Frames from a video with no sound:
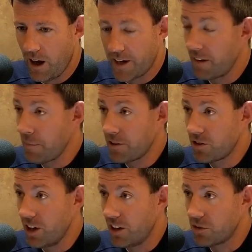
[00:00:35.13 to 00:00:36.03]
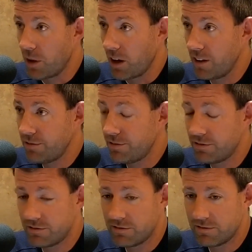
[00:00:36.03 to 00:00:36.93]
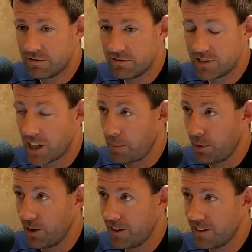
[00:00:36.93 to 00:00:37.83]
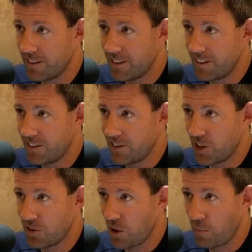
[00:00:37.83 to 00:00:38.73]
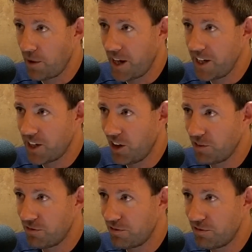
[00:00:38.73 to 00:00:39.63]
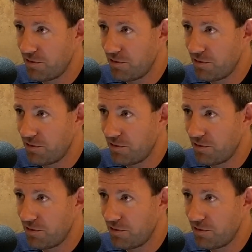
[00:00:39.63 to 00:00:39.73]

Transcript: I'd never been to church in my life to that point. Didn't grow up in any kind of